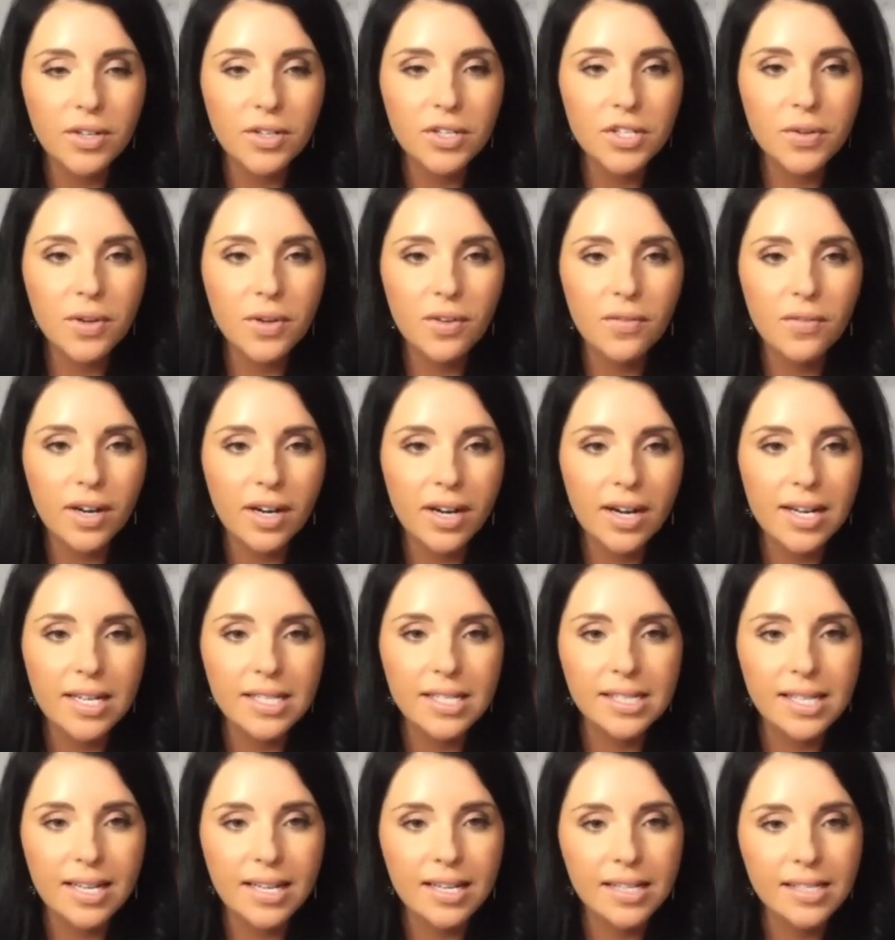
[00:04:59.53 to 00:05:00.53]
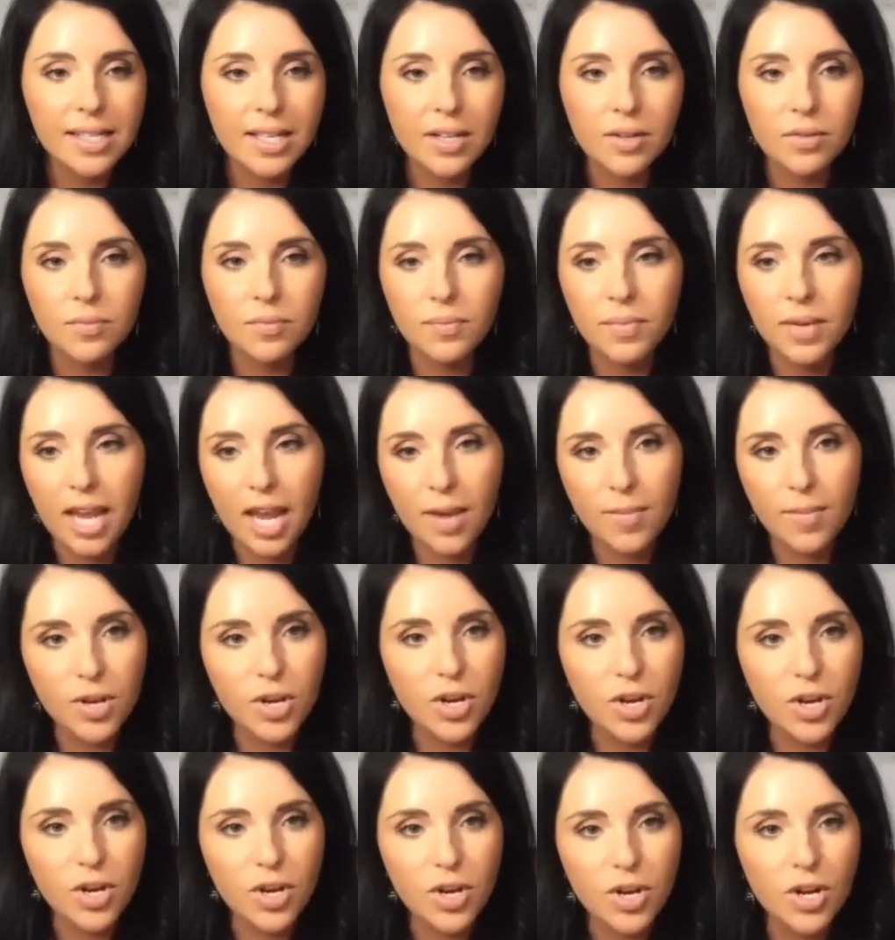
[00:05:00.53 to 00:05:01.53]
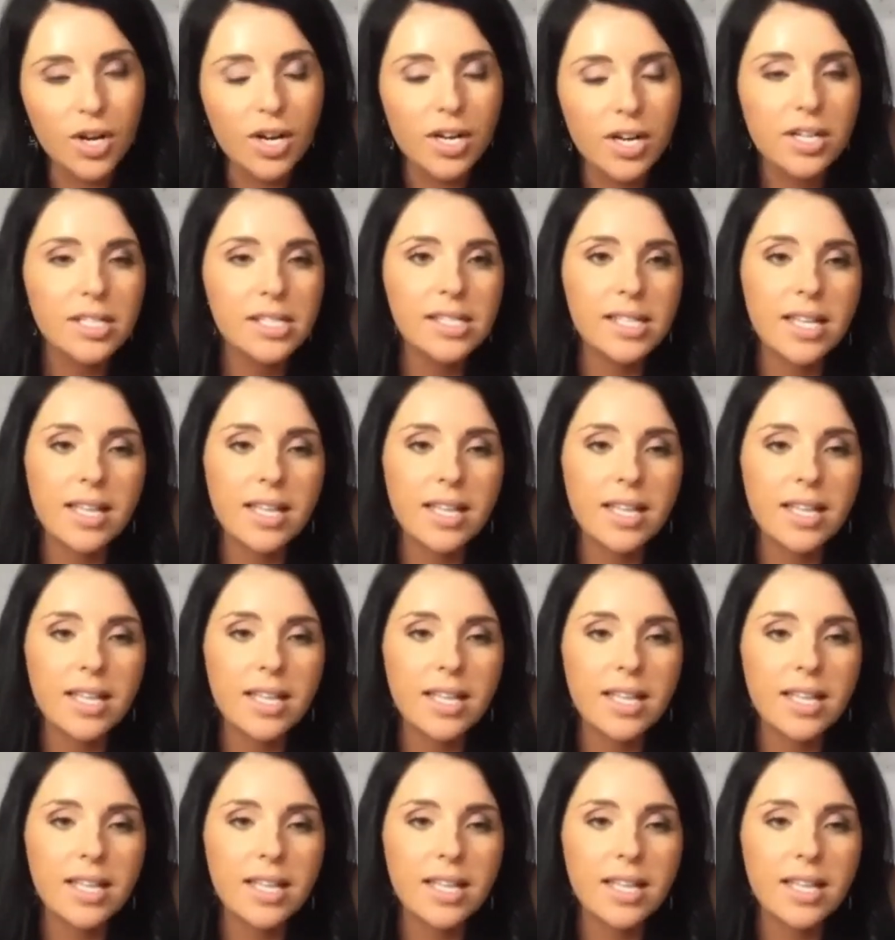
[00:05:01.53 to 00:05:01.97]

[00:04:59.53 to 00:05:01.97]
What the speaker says: doing various things, and became a nurse.